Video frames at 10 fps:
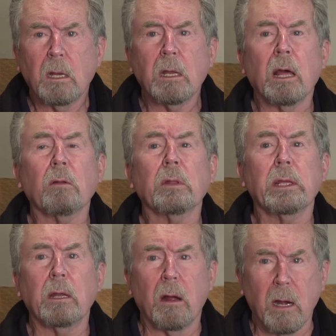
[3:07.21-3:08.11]
not
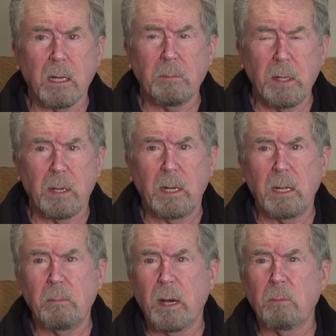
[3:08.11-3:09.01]
only in our
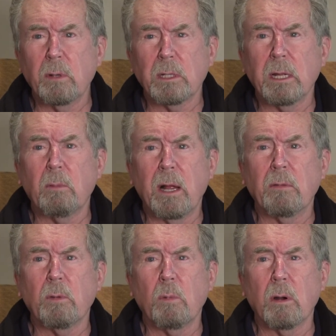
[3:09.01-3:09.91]
community, but really
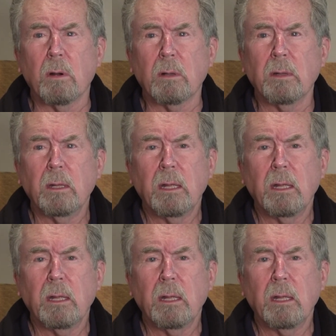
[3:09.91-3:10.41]
around the world.